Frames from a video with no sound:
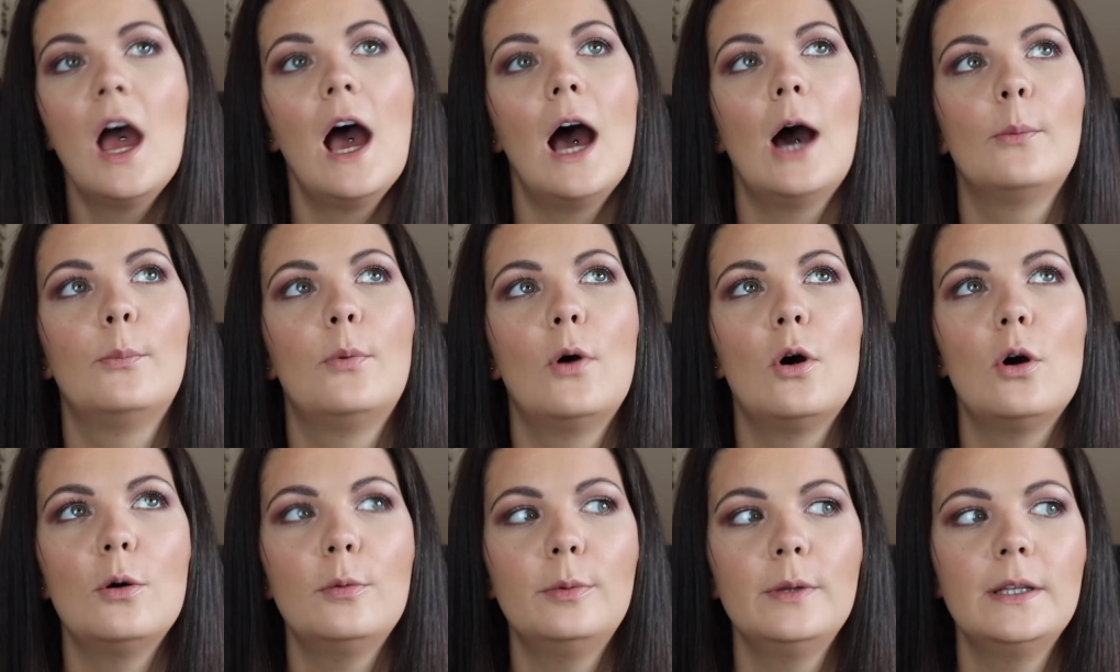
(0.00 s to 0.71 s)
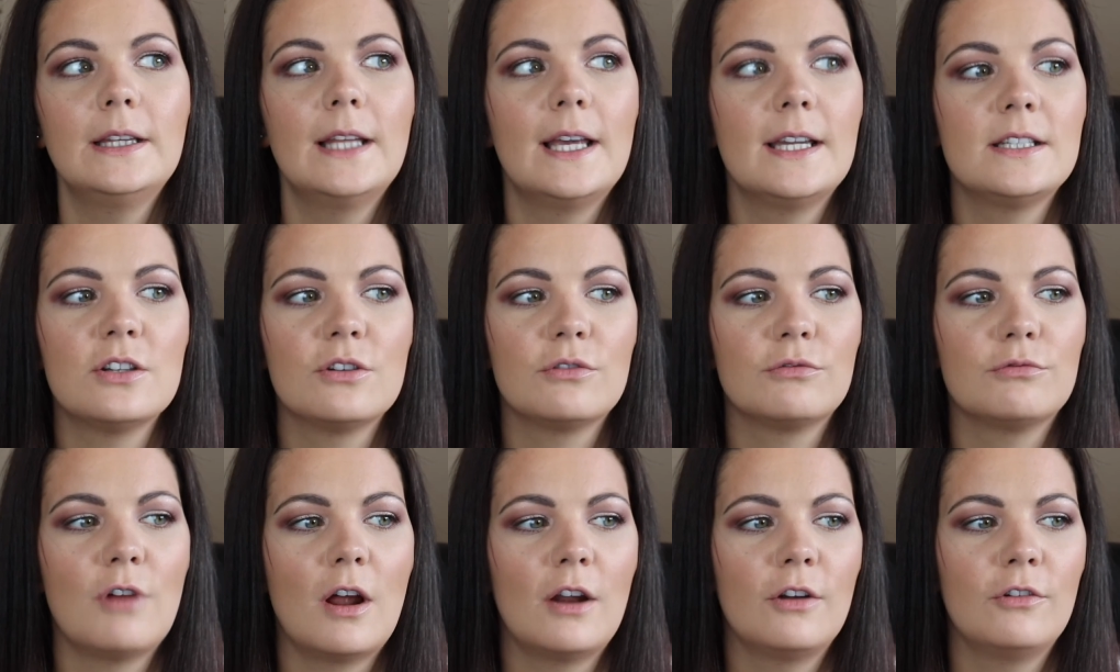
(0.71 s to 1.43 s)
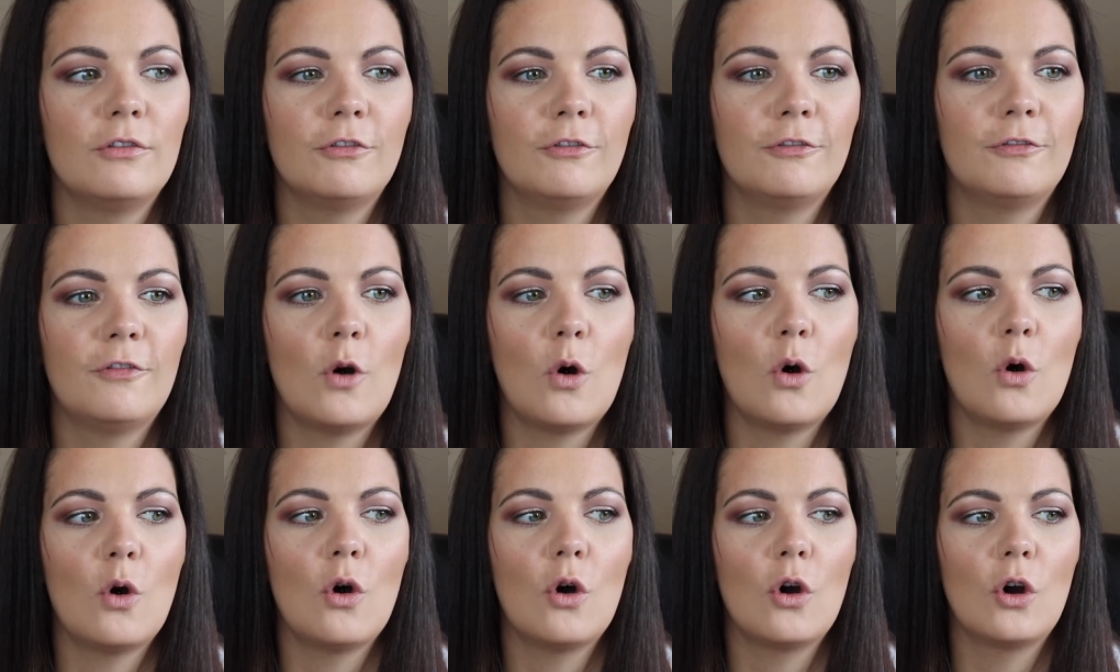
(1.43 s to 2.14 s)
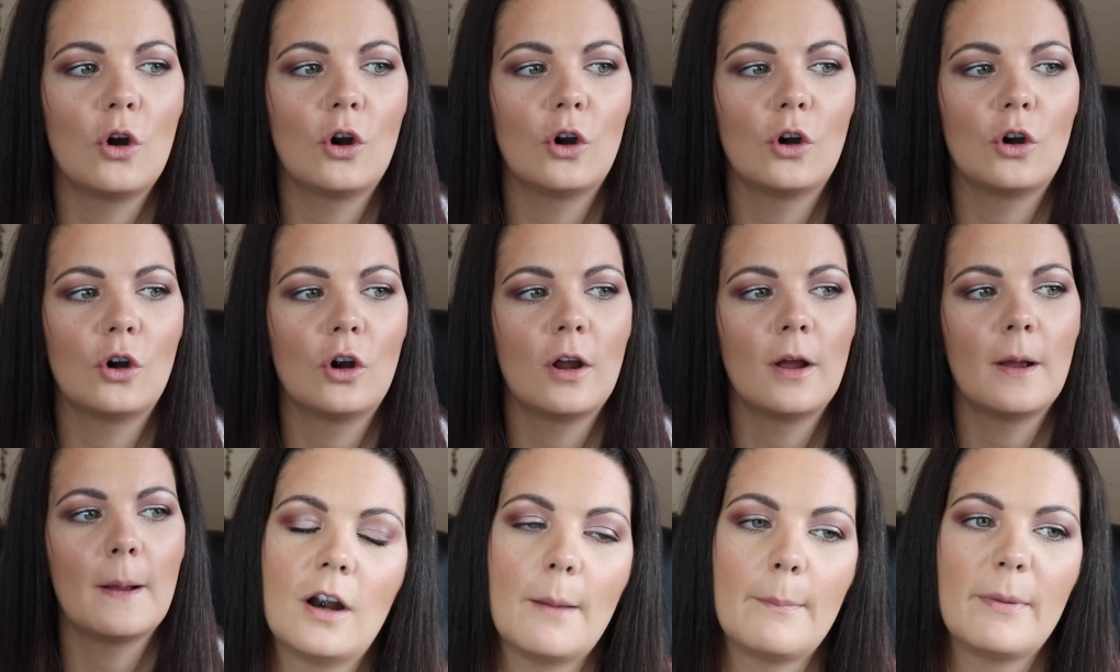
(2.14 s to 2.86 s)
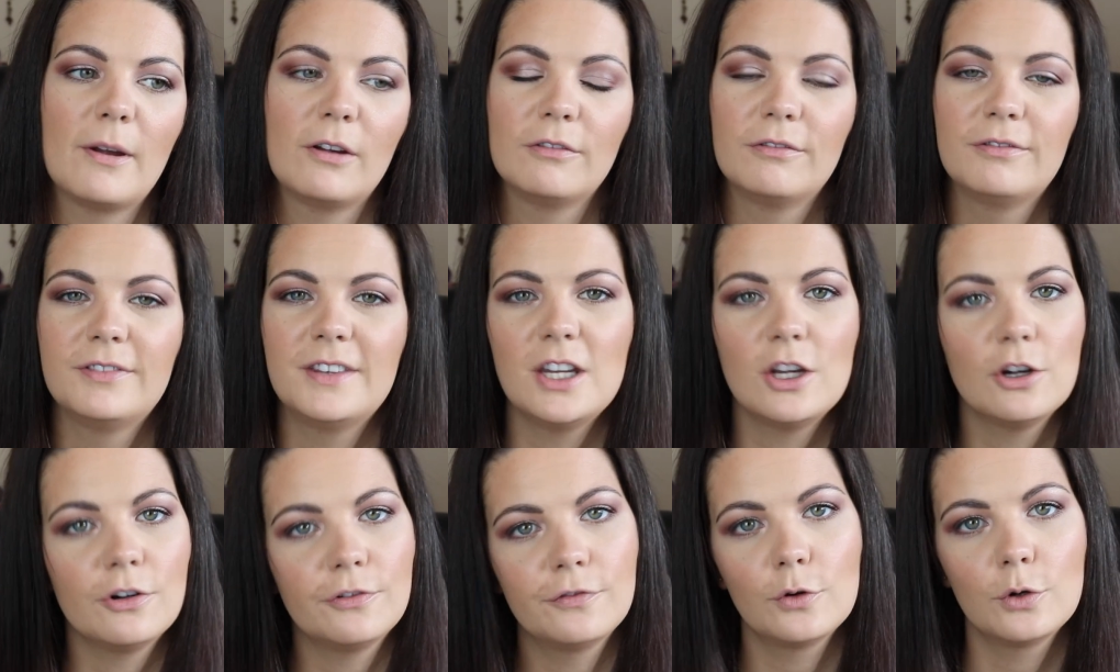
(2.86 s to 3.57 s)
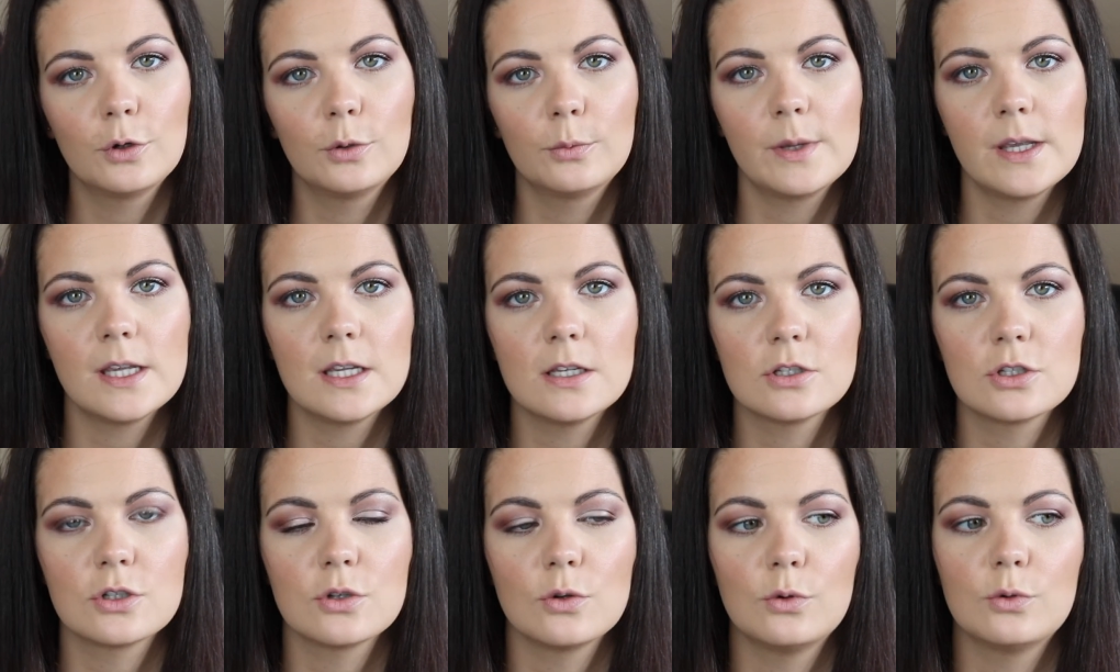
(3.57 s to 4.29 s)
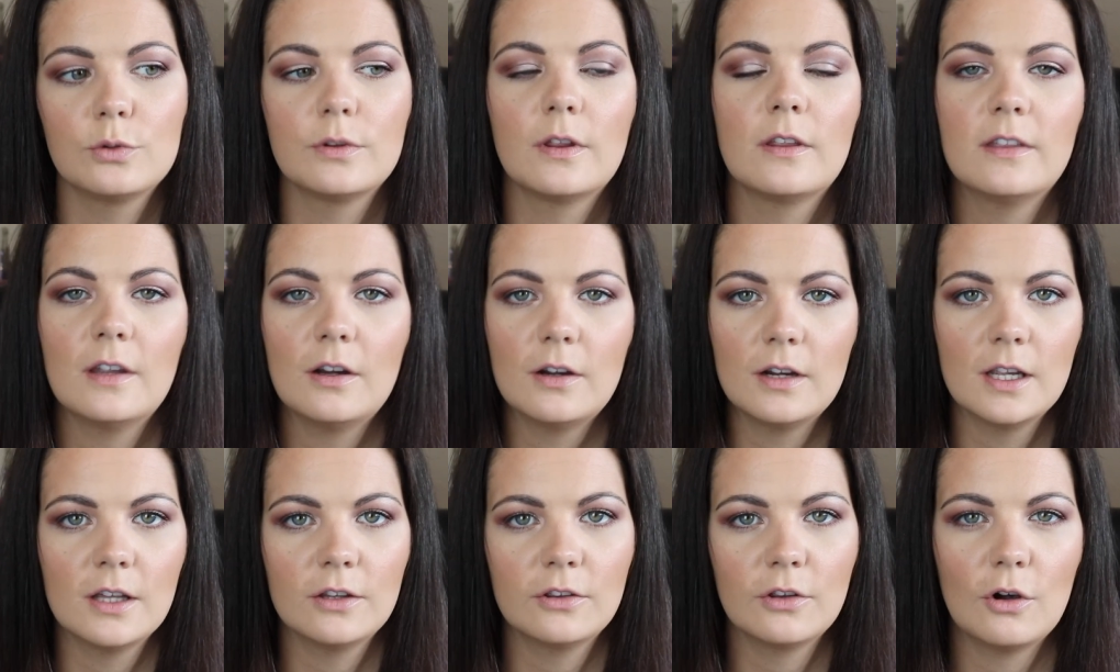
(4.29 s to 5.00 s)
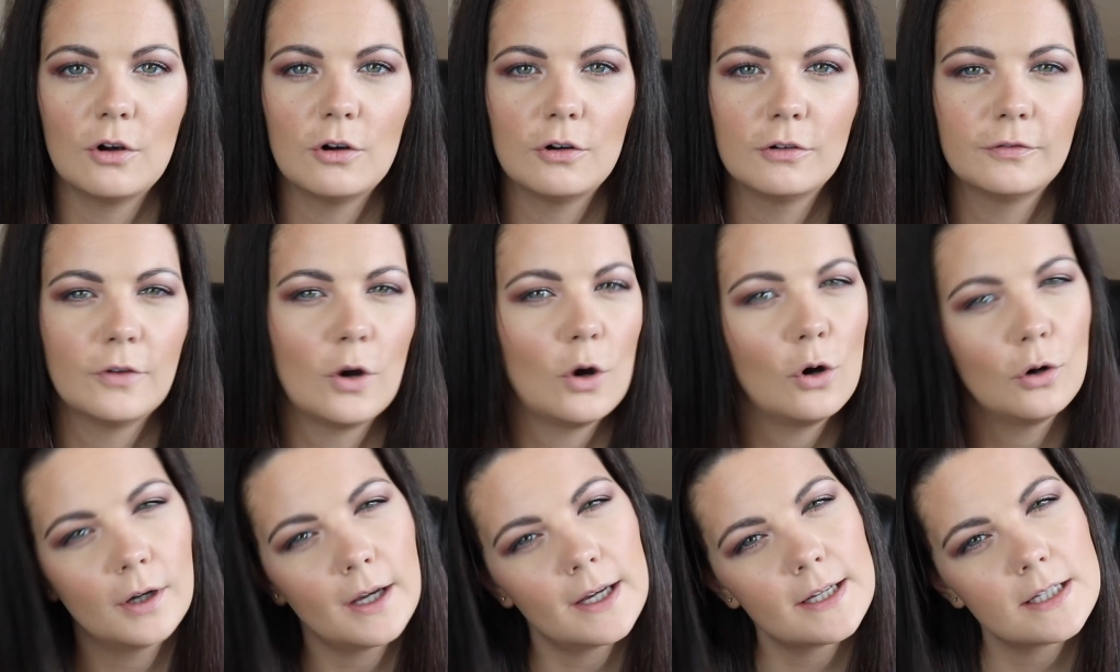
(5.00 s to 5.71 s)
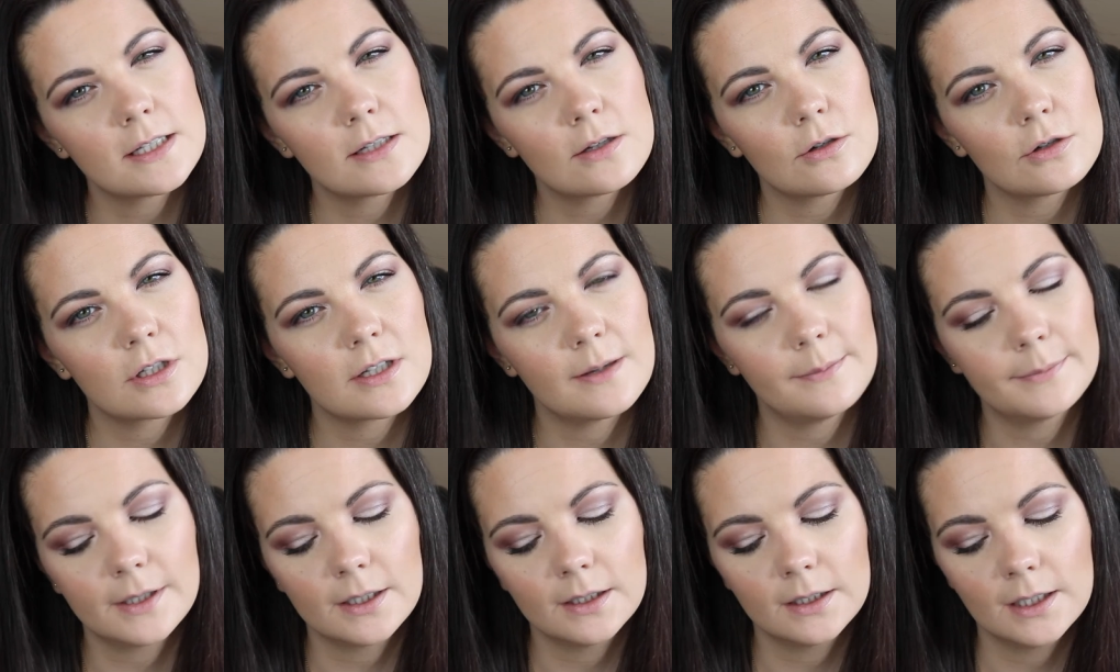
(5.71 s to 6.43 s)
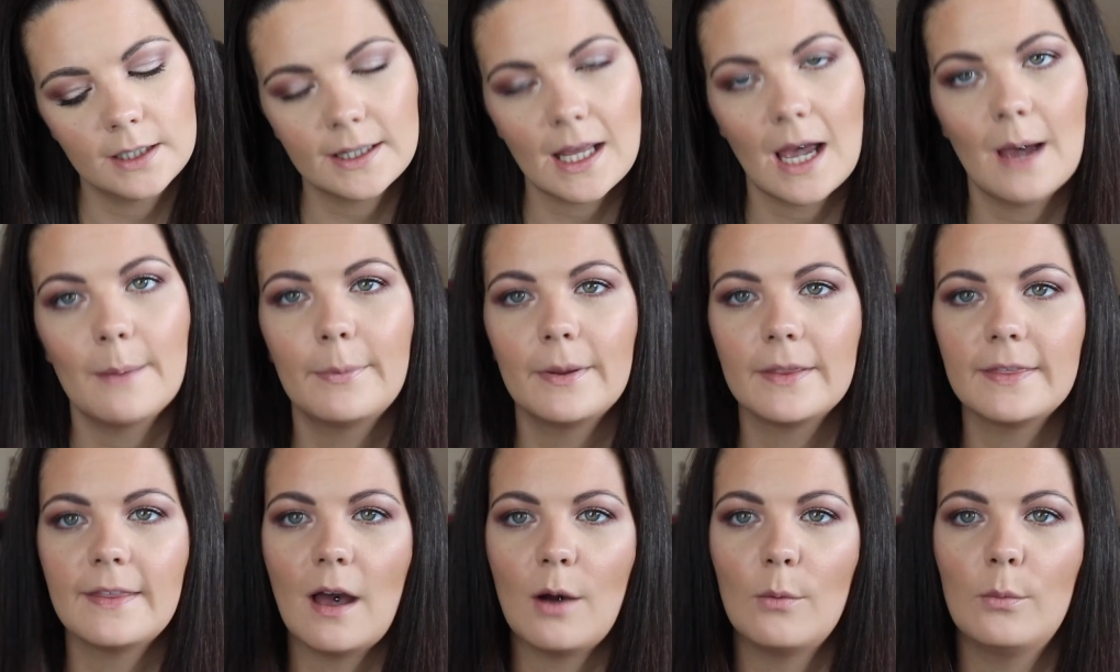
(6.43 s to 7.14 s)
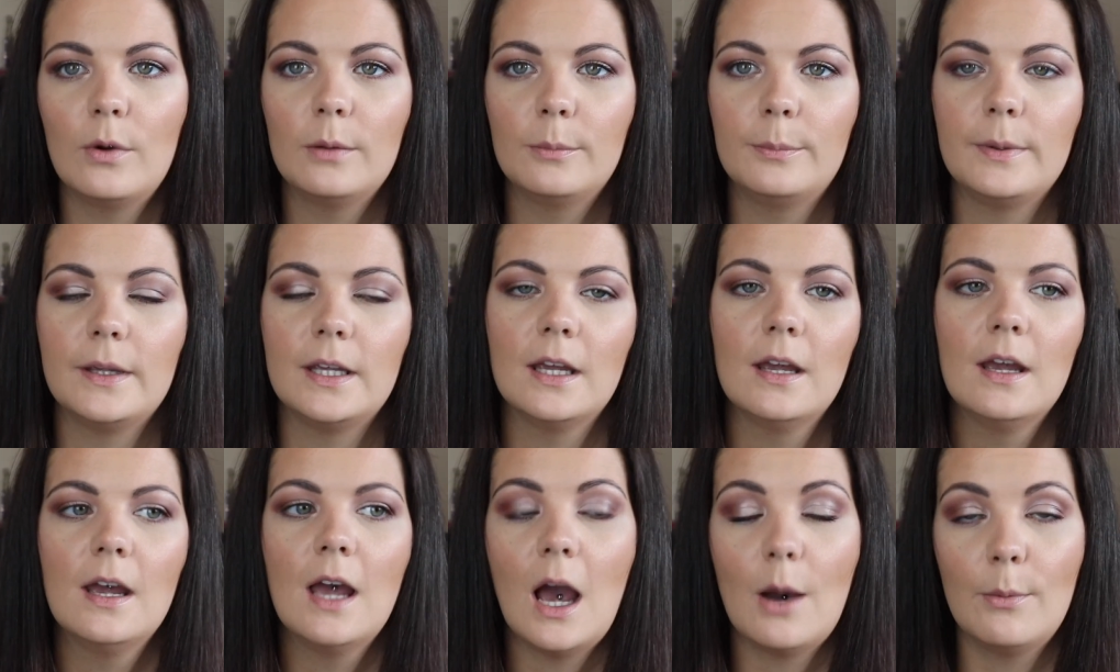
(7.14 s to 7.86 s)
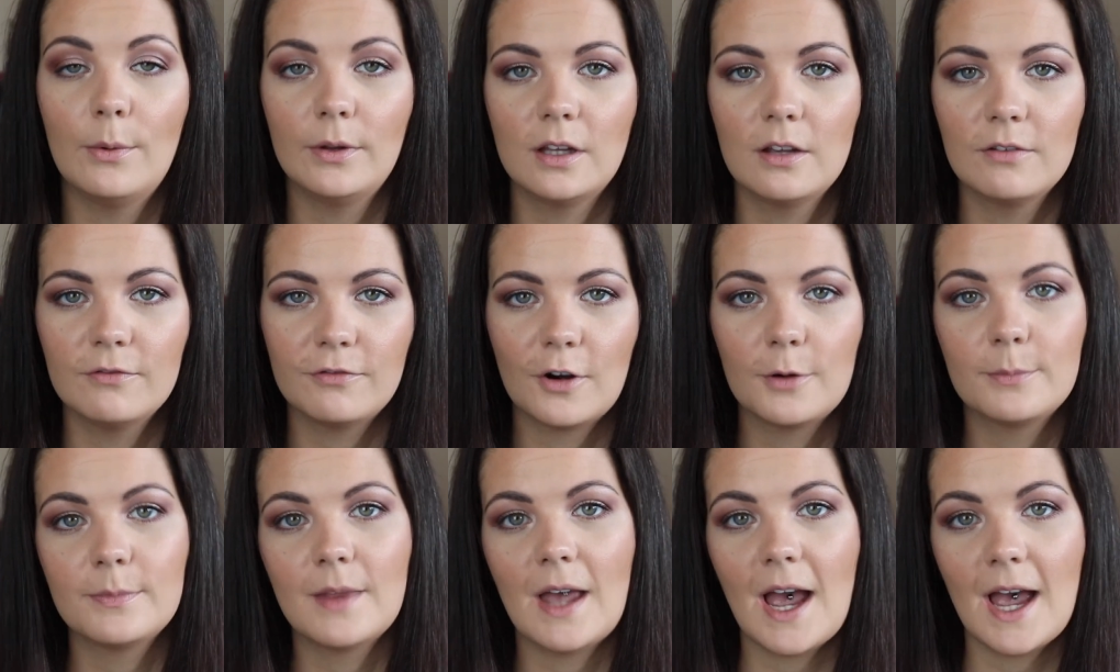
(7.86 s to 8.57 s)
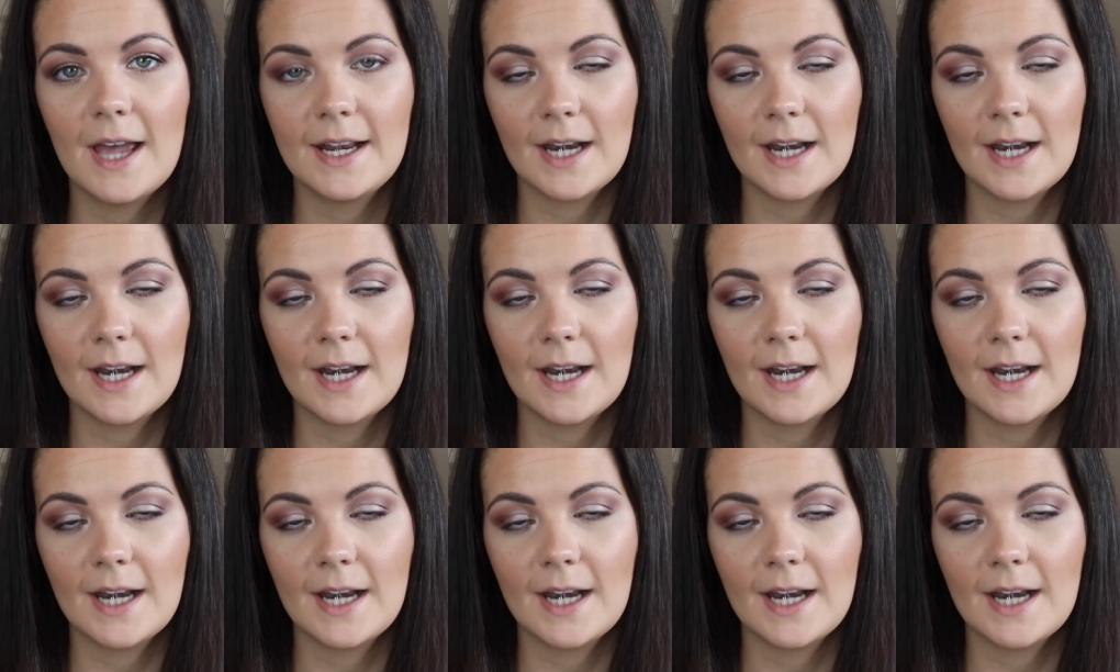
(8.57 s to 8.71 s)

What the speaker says: I'll probably let it run for about 3 or 4 weeks, so the 30th of August or something like that, but I will confirm that,